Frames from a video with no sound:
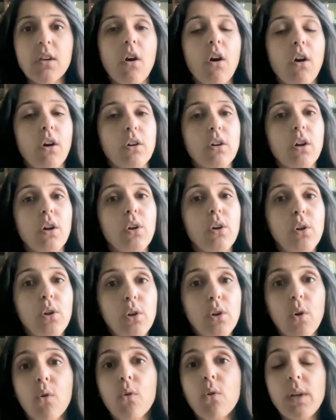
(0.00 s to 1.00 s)
or
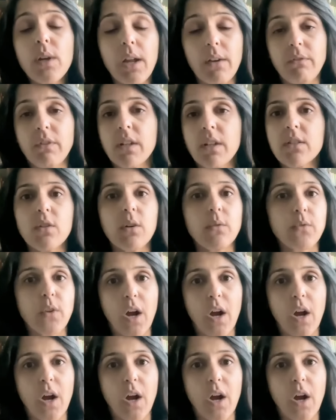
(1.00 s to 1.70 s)
low levels of